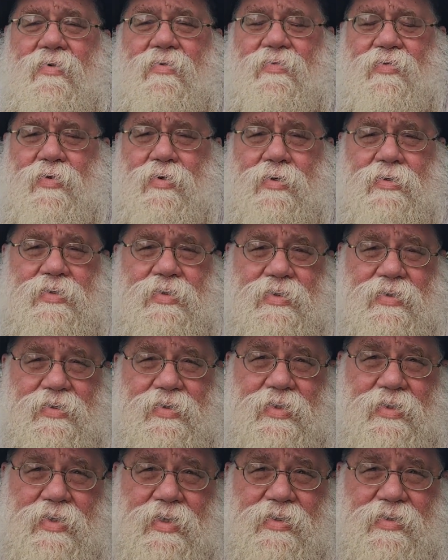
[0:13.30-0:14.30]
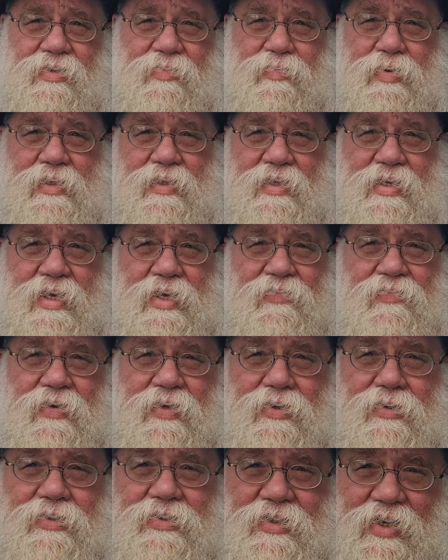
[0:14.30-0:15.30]
First, you need to believe in
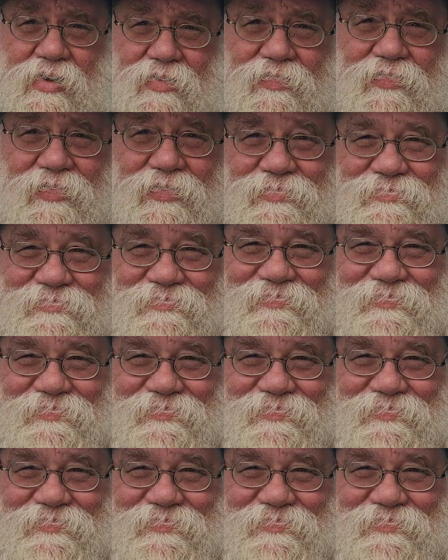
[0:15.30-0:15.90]
yourself.